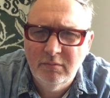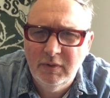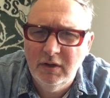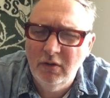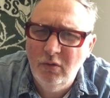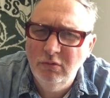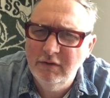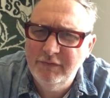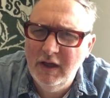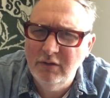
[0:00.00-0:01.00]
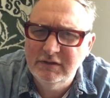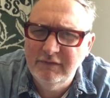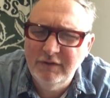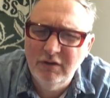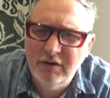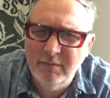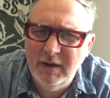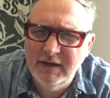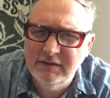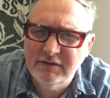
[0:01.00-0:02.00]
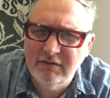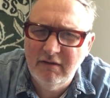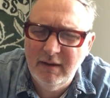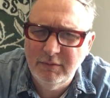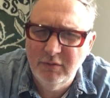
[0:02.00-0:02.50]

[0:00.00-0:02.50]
But all of those, if you look at my Instagram,